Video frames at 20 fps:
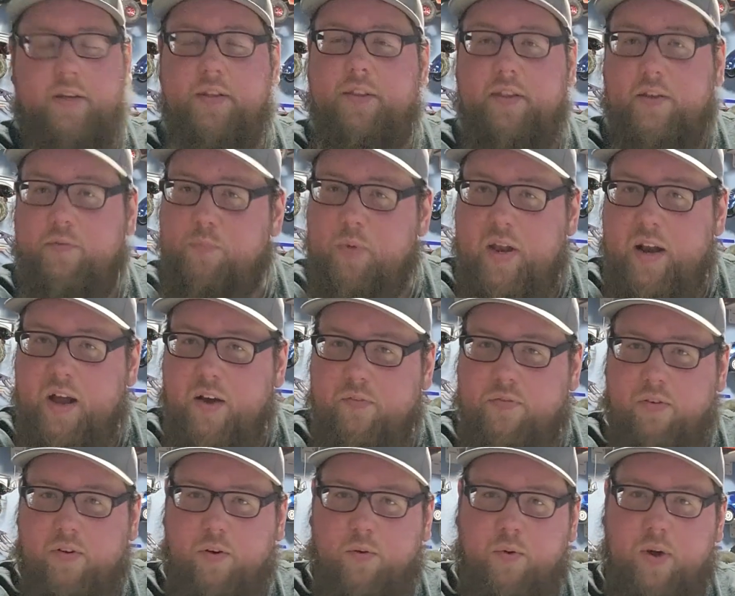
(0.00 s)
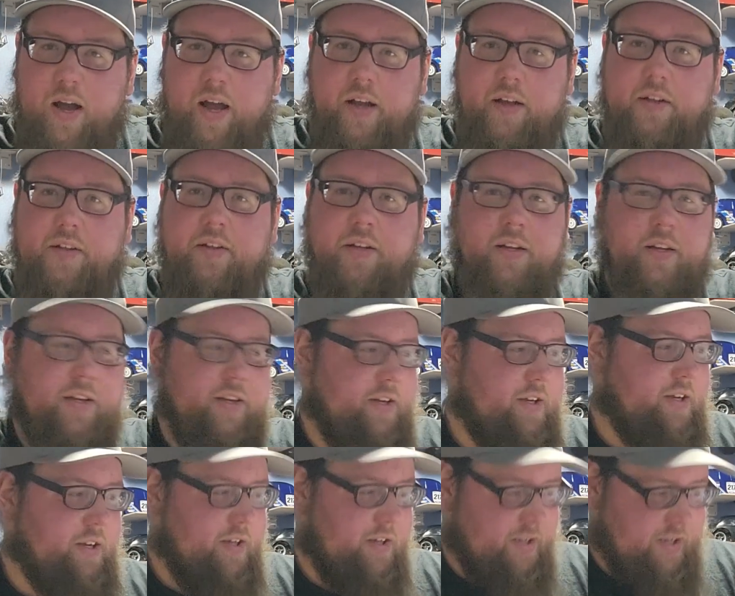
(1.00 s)
They've been out for a while.
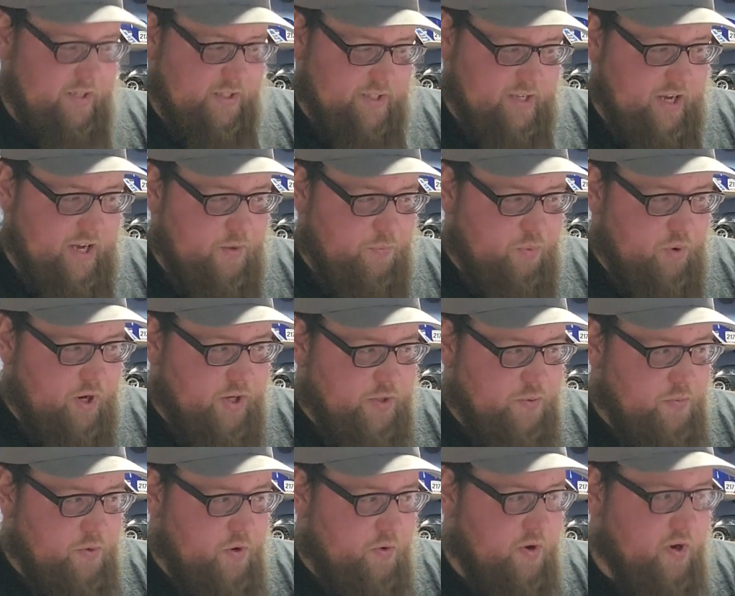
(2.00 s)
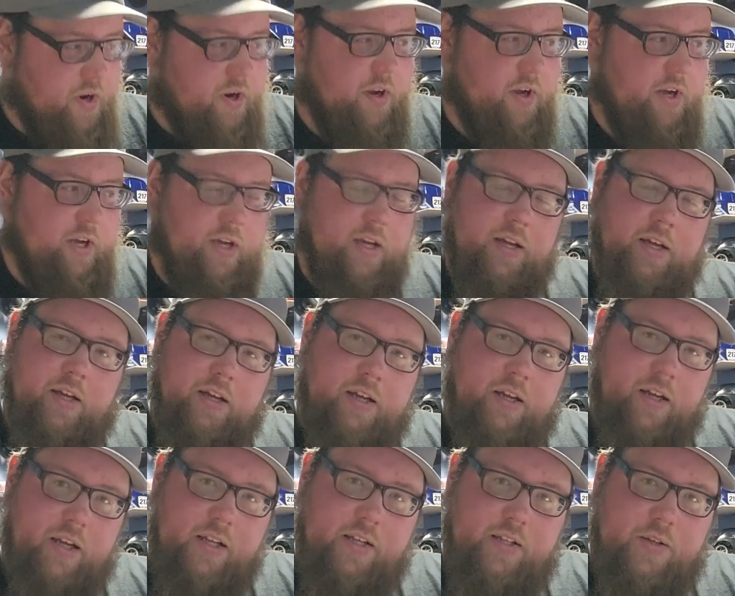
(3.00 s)
It's got a brushed motor.
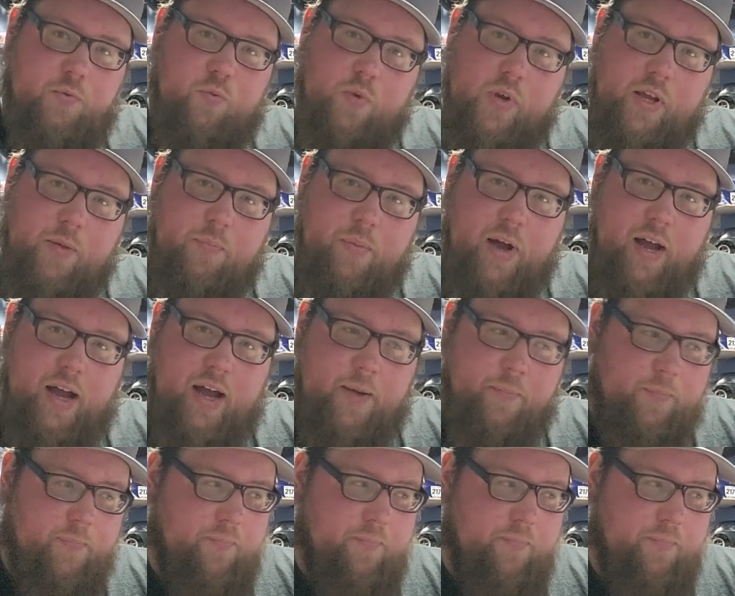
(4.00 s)
It's a repop.